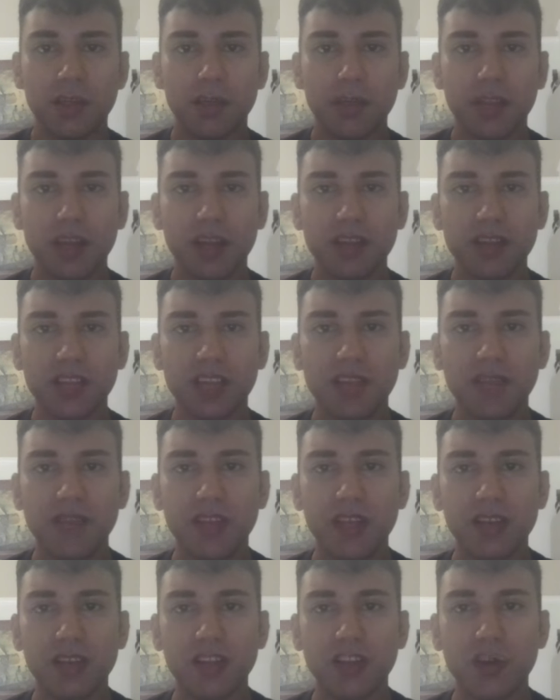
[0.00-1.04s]
because they
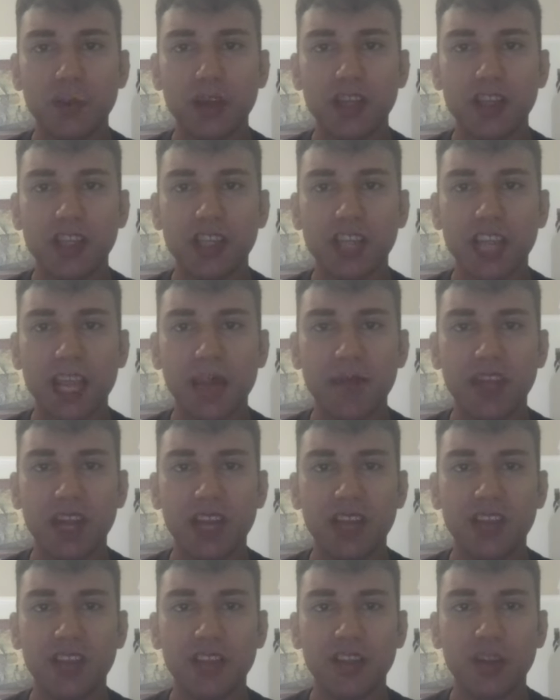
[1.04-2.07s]
feel so much shame
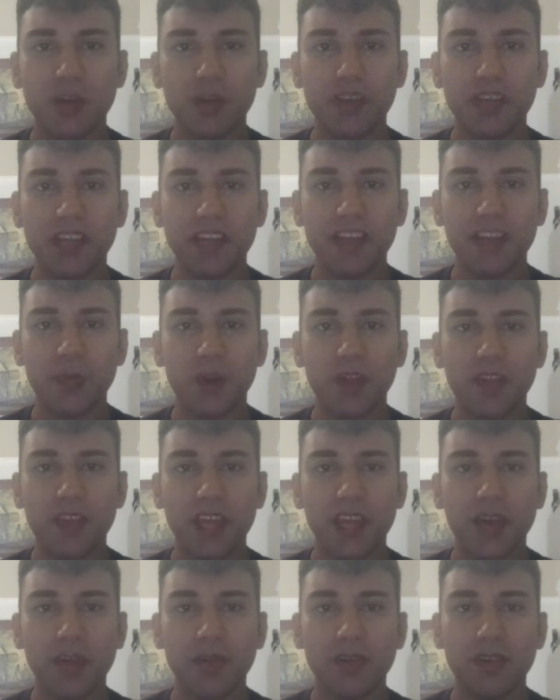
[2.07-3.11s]
that is associated
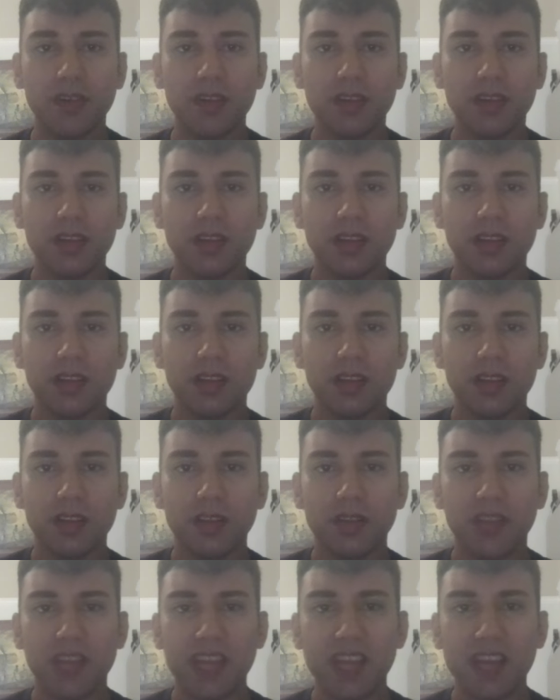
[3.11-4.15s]
with you
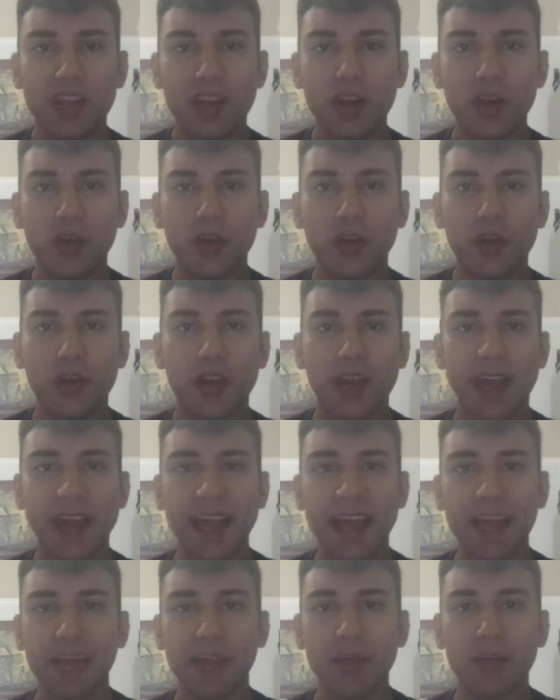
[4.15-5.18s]
they know you're
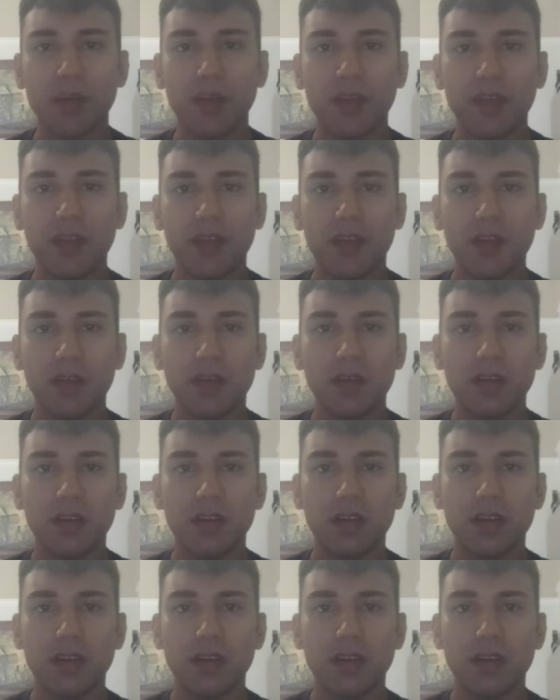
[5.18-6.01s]
unhappy with them.